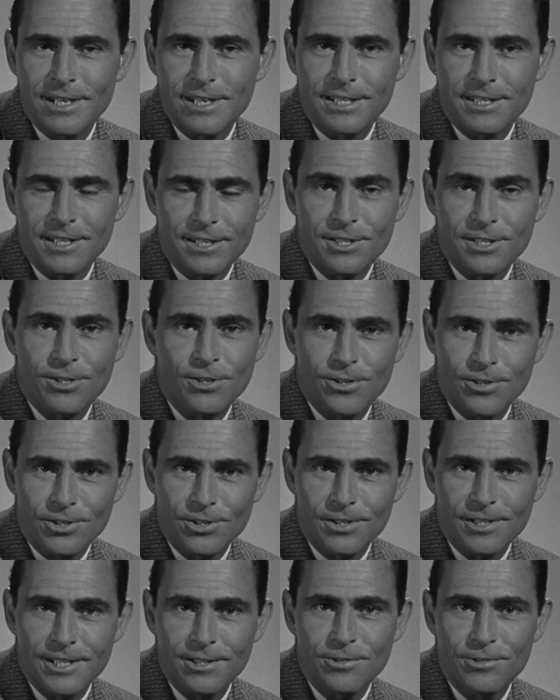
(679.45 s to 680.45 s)
Many
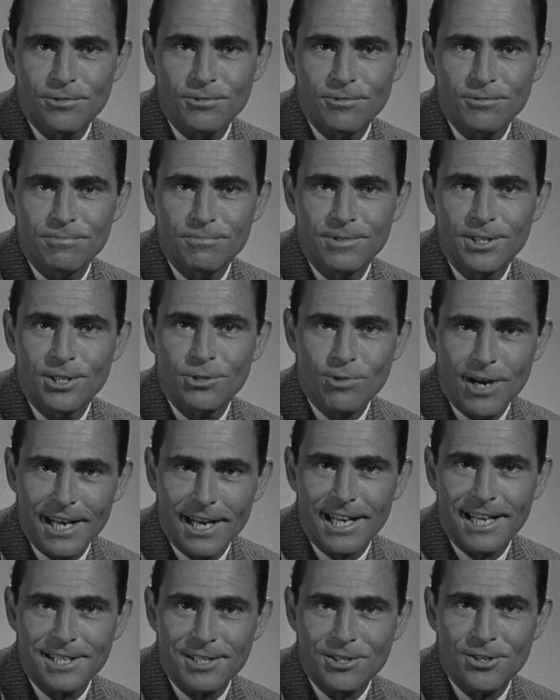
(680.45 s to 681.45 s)
authors and filmmakers were